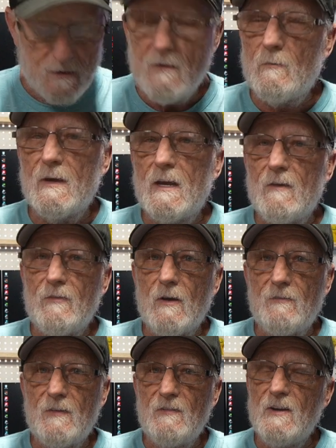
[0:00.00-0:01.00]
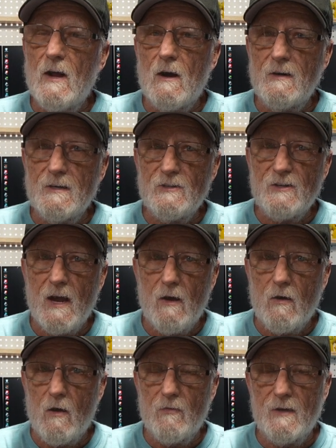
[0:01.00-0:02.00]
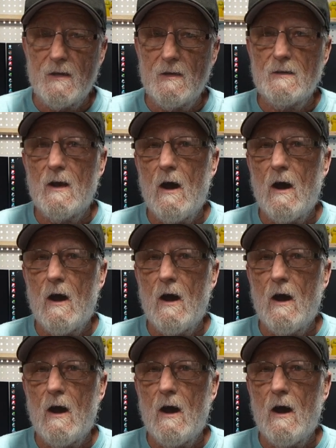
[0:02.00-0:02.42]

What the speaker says: We give you a $50 discount on the gun